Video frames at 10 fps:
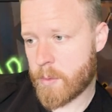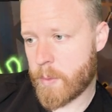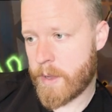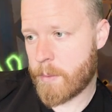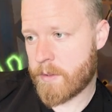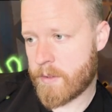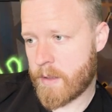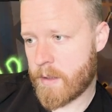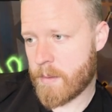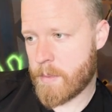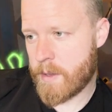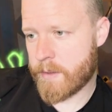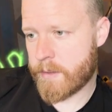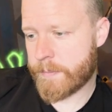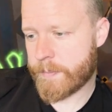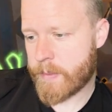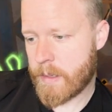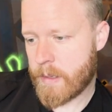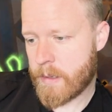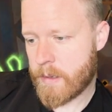away, which is amazing.
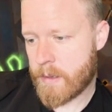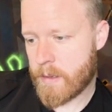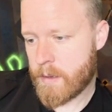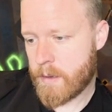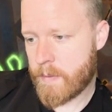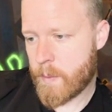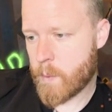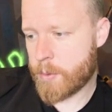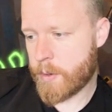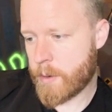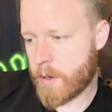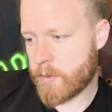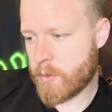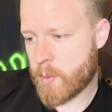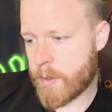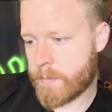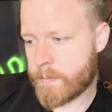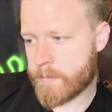And then we'll put out our 2/1.